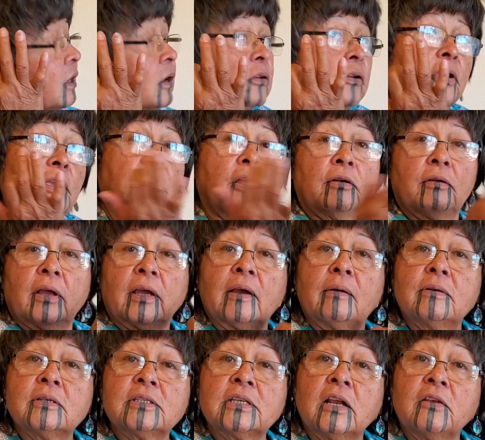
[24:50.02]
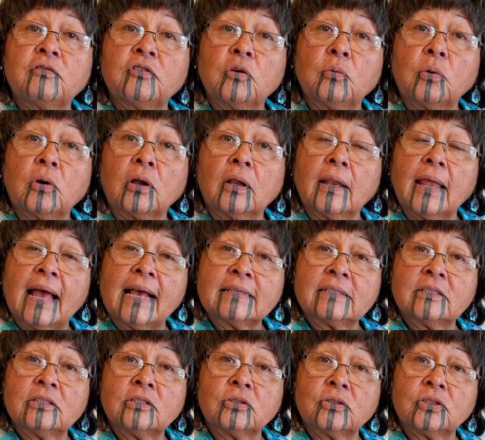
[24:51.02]
on your ear. Like I was saying, if you wear
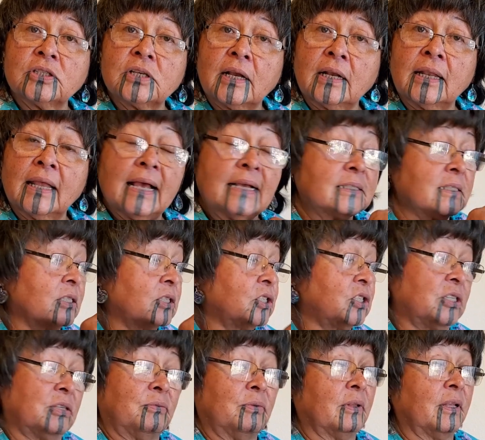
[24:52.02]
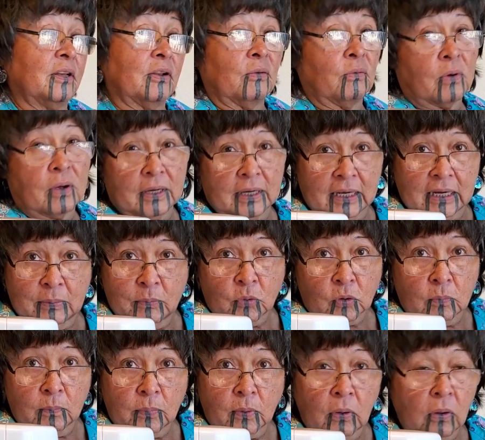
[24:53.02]
glasses or sunglasses, you really don't want any
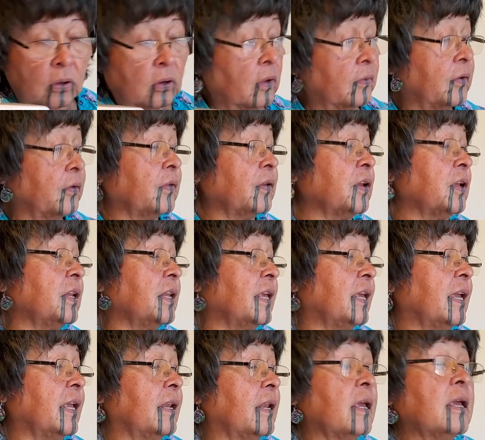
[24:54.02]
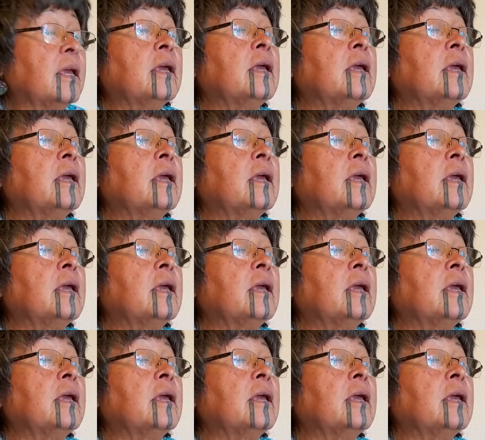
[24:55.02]
more bulk on there than you need.